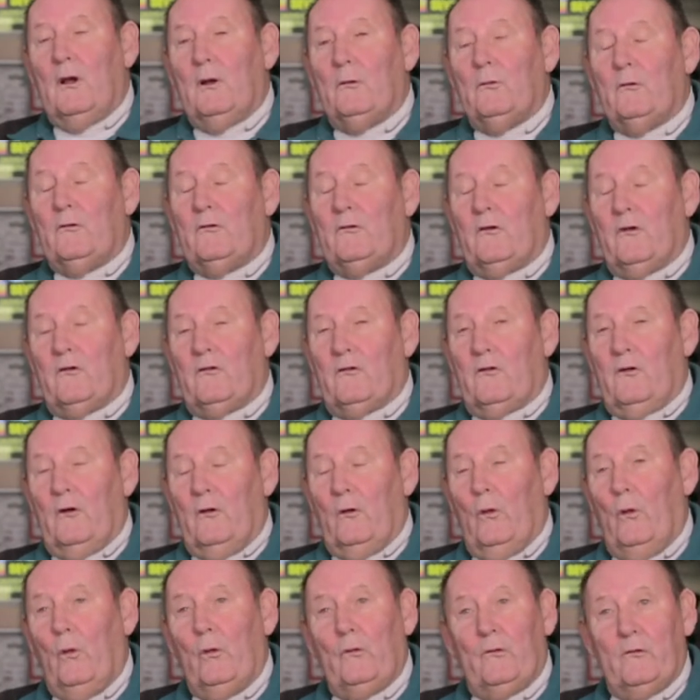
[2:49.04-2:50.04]
it was just an
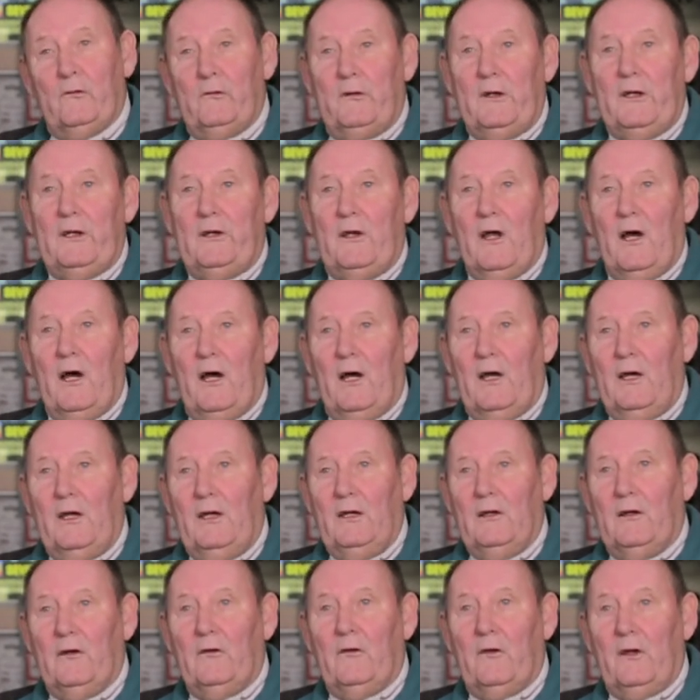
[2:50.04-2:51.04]
ordinary day
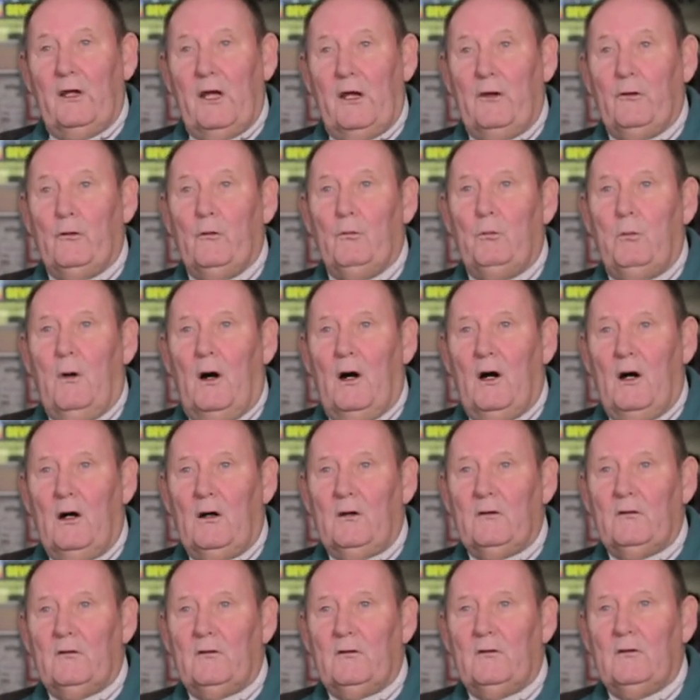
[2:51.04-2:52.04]
at the end of March.
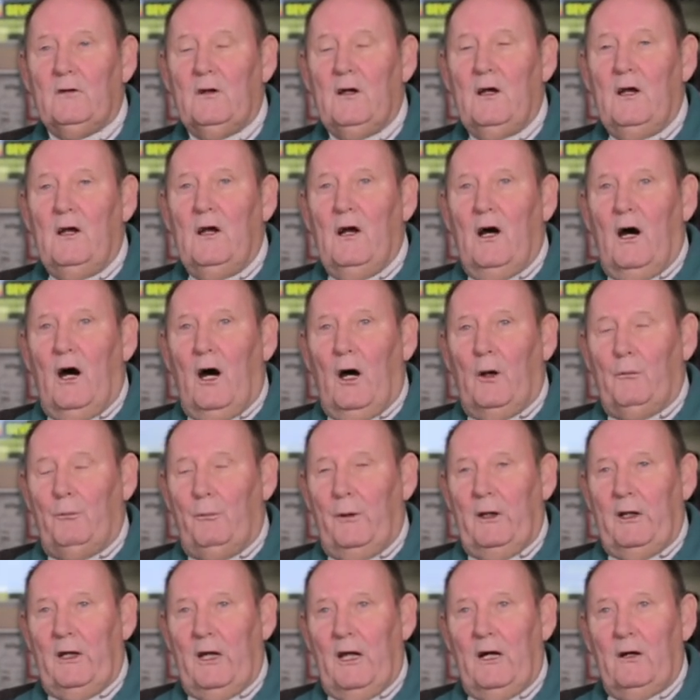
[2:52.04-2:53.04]
I'd
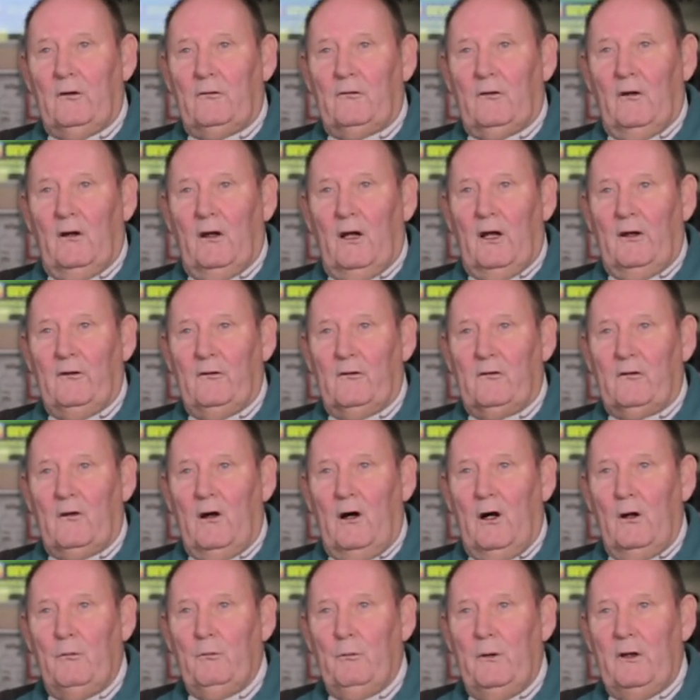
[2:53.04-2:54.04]
been out at
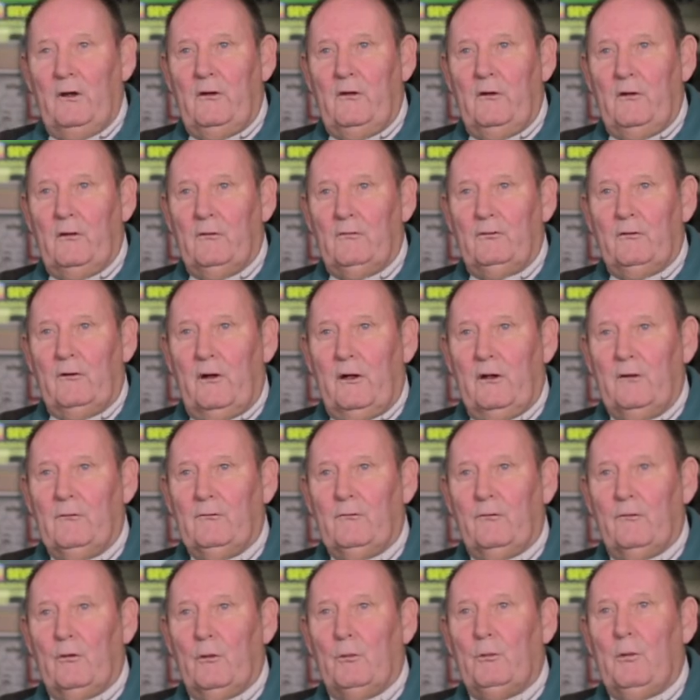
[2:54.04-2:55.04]
lunchtime meeting a friend
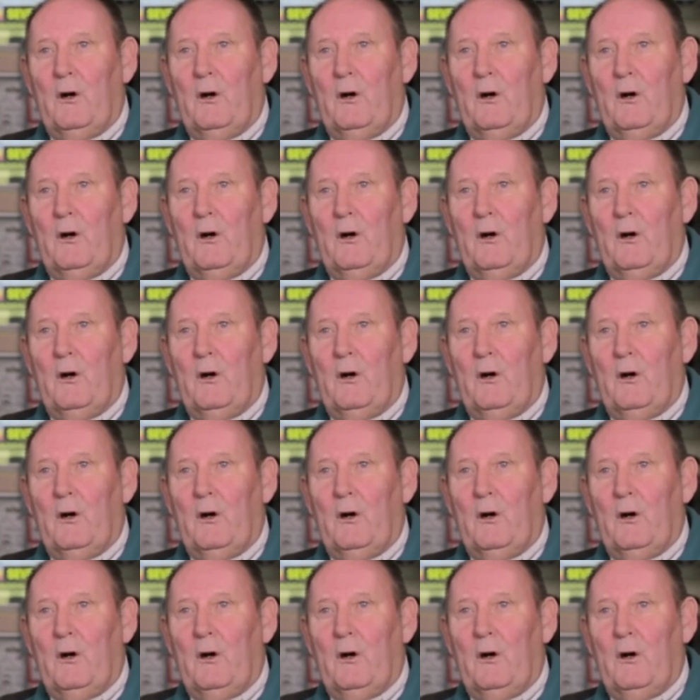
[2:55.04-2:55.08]
for a